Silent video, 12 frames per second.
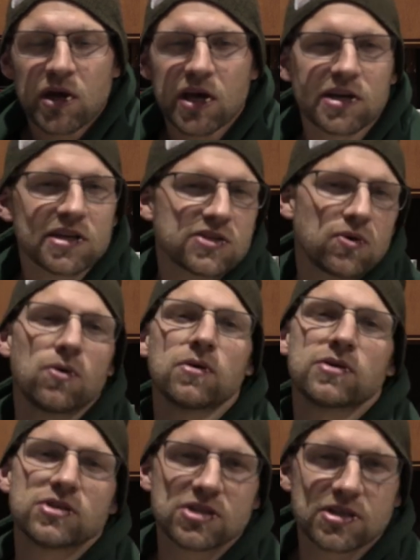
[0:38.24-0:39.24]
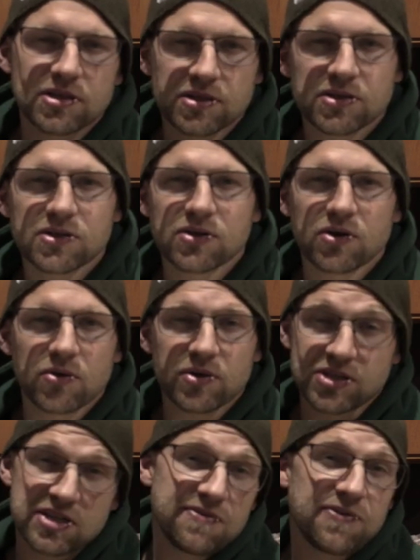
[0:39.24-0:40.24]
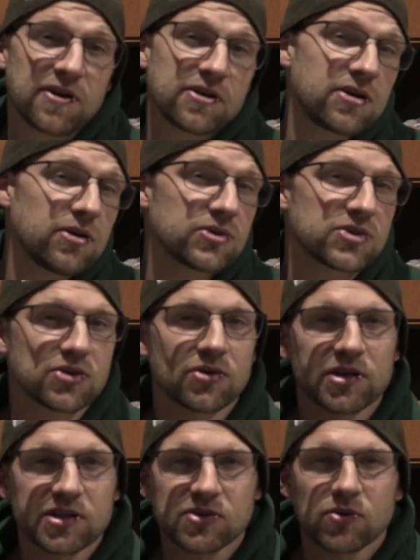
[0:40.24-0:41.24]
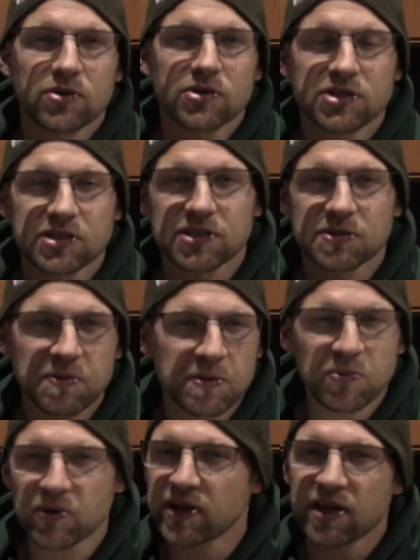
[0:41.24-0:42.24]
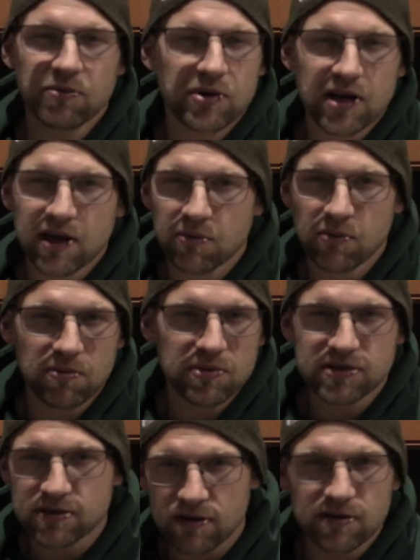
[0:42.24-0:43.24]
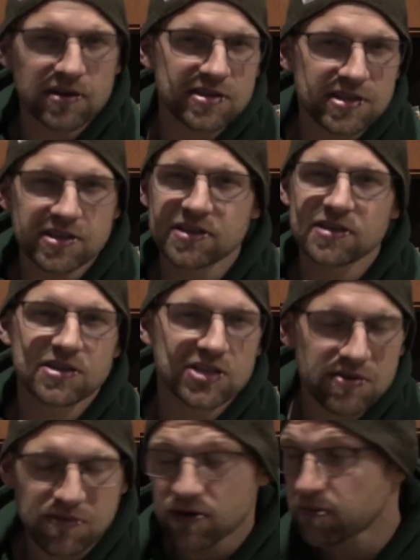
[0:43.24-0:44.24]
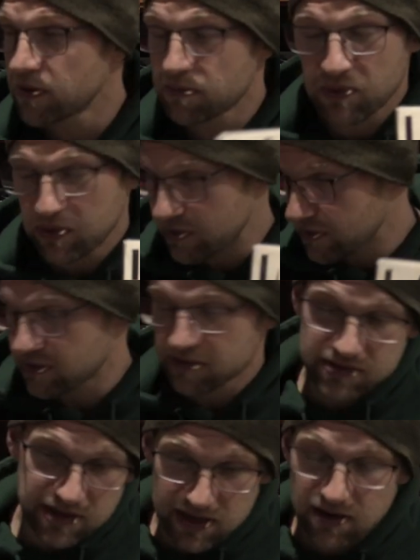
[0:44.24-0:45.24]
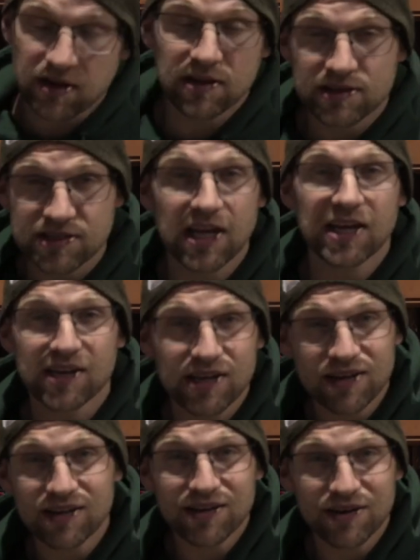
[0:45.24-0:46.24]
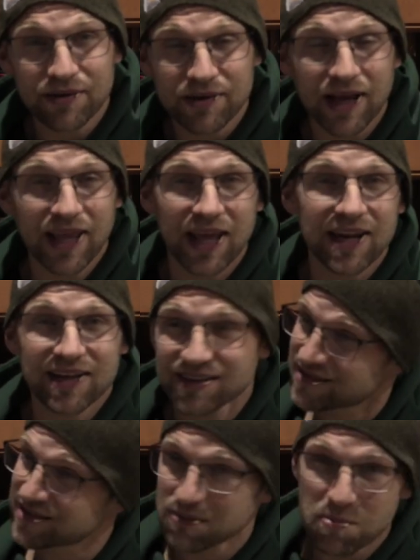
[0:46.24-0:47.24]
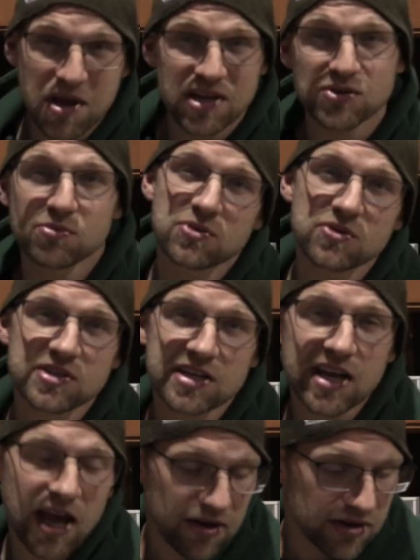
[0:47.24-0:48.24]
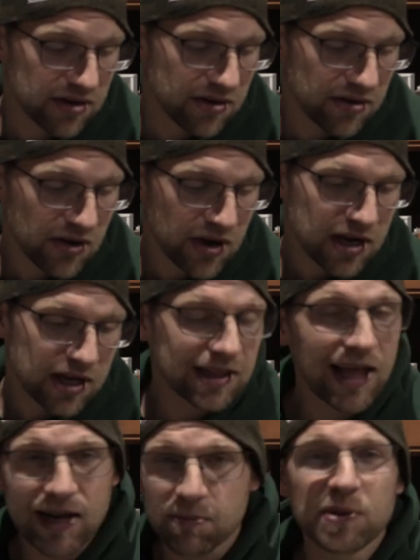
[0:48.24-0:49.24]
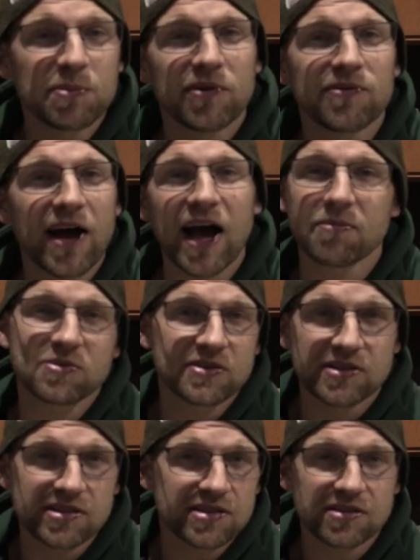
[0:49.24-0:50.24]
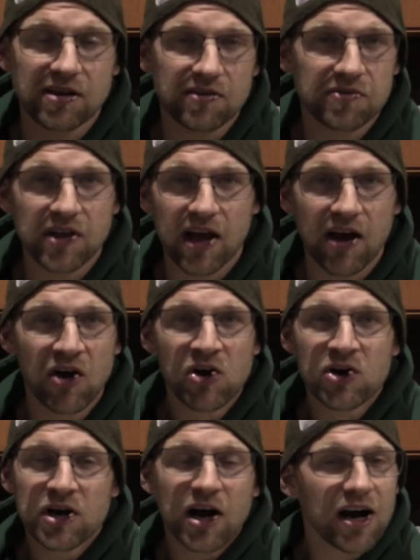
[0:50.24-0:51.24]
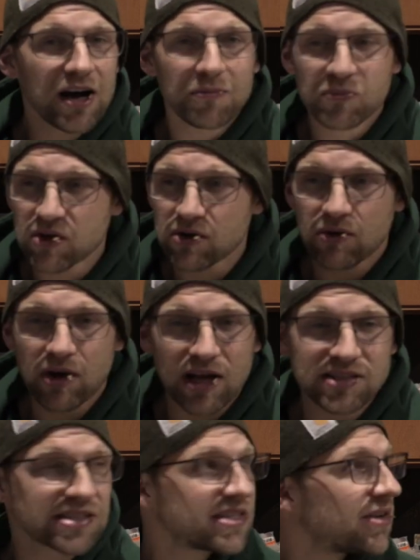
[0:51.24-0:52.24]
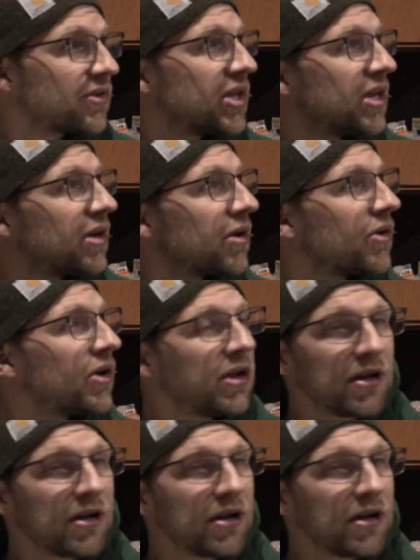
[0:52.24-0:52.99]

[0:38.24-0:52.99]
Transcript: and its origins, you know, and G-funk culture and its origins. Because people, again, when I when we start listening to G-funk, people get all excited, you know, and I get it because it's a major music out here. A lot of people vibe to this stuff now. Um, you know, I still hear,